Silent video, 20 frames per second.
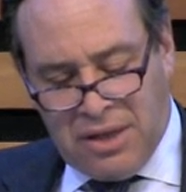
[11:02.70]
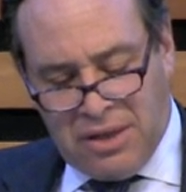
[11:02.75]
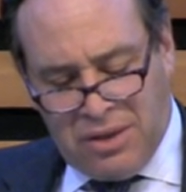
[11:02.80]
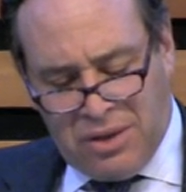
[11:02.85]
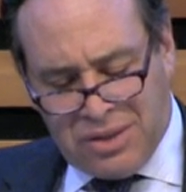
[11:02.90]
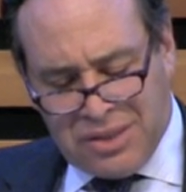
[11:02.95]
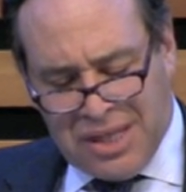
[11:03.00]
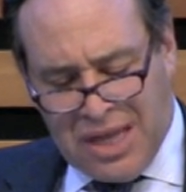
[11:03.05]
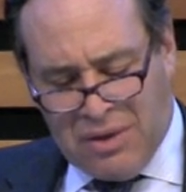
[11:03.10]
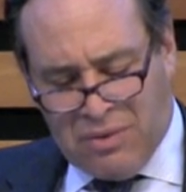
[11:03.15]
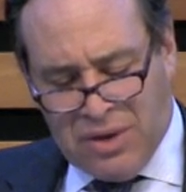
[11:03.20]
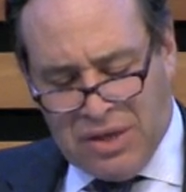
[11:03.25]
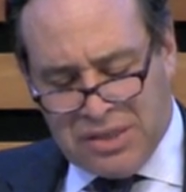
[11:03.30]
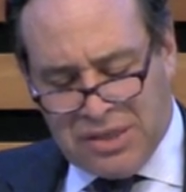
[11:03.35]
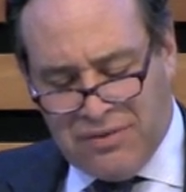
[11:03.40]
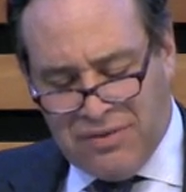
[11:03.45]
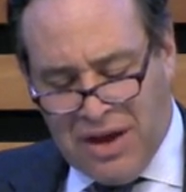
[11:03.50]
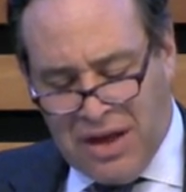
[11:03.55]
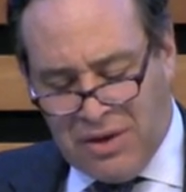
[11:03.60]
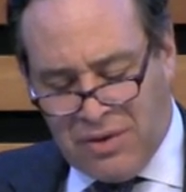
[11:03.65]
Looks that way,
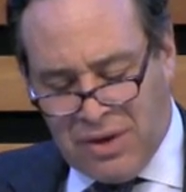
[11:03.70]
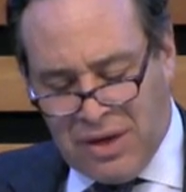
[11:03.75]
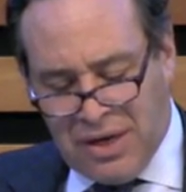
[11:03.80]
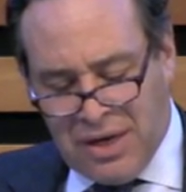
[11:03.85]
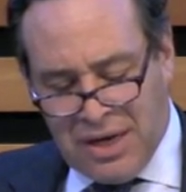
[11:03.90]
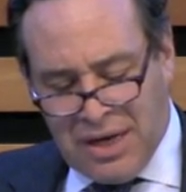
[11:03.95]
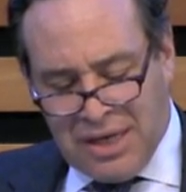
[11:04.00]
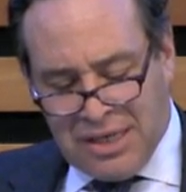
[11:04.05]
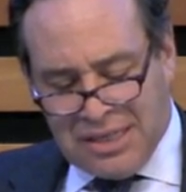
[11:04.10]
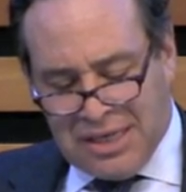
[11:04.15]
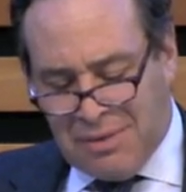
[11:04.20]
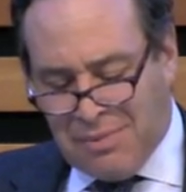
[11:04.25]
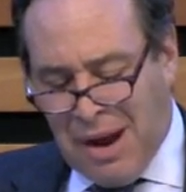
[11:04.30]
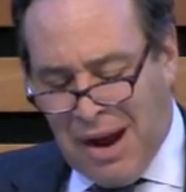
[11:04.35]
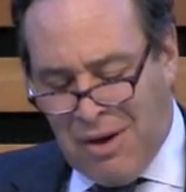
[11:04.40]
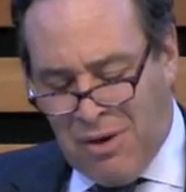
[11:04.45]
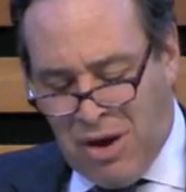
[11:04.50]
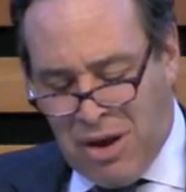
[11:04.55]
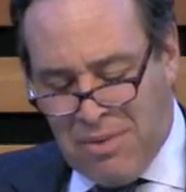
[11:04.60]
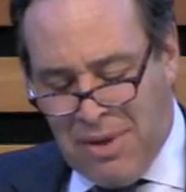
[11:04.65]
said Valerie.
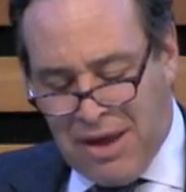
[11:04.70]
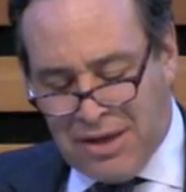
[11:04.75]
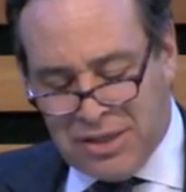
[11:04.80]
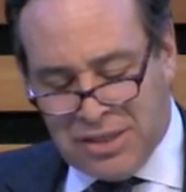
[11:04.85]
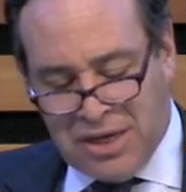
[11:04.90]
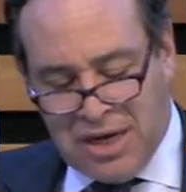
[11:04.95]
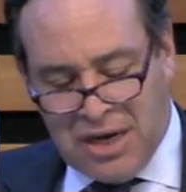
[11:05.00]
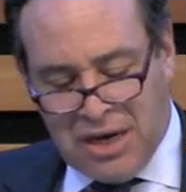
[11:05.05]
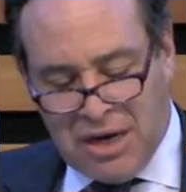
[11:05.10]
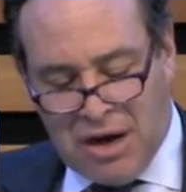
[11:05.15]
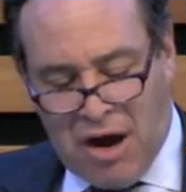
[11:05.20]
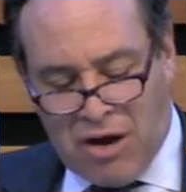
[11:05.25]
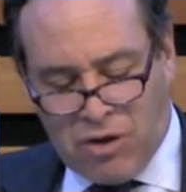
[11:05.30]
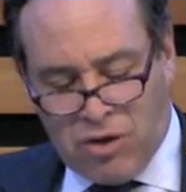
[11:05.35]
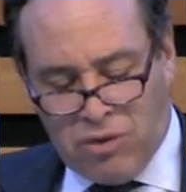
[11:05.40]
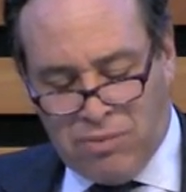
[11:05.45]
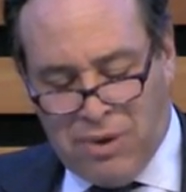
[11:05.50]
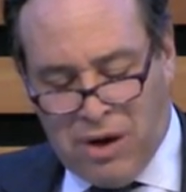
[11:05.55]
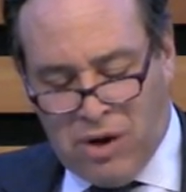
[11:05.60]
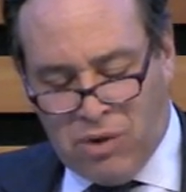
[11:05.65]
Somehow I imagined an
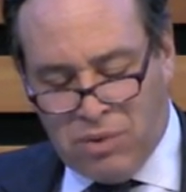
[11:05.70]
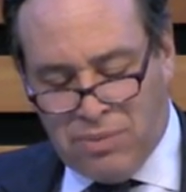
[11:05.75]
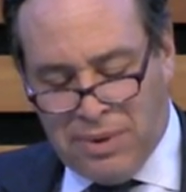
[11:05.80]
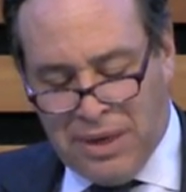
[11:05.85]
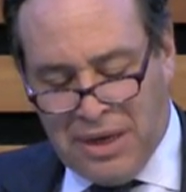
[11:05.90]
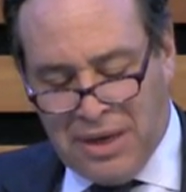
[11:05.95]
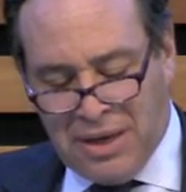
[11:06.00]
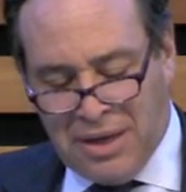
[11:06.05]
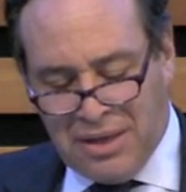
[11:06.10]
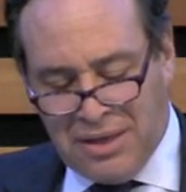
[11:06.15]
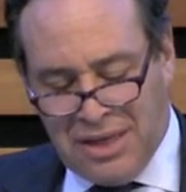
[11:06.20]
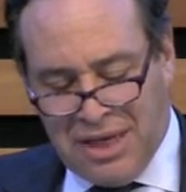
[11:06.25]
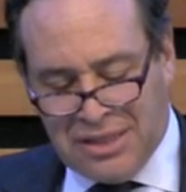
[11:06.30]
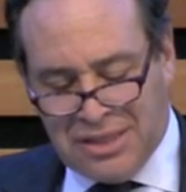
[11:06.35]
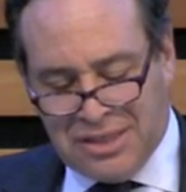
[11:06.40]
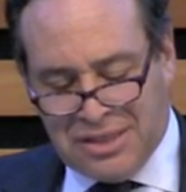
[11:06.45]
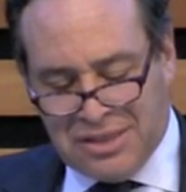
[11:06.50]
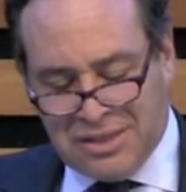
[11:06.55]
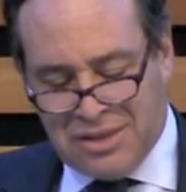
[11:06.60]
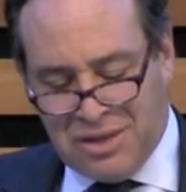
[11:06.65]
inaugural ball would be
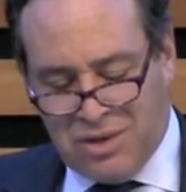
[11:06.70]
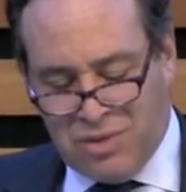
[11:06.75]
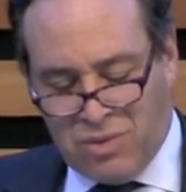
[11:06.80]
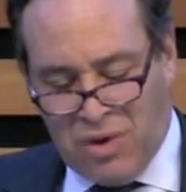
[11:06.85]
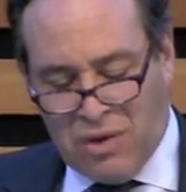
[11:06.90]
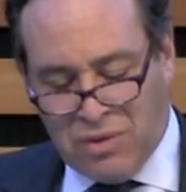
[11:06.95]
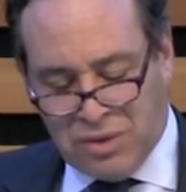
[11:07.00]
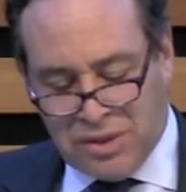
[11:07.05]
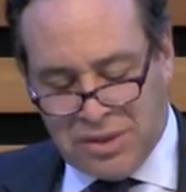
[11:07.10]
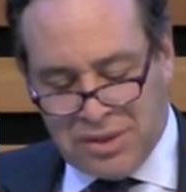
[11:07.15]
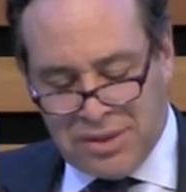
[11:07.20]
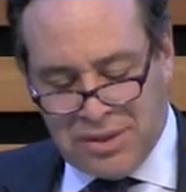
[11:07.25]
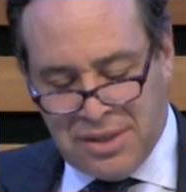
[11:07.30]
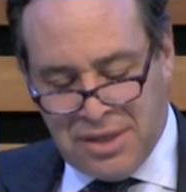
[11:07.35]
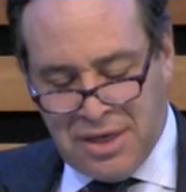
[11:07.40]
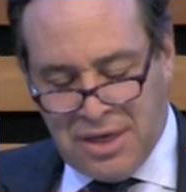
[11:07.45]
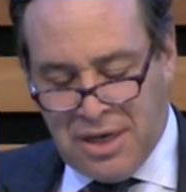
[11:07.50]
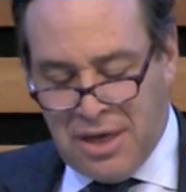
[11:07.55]
less gross.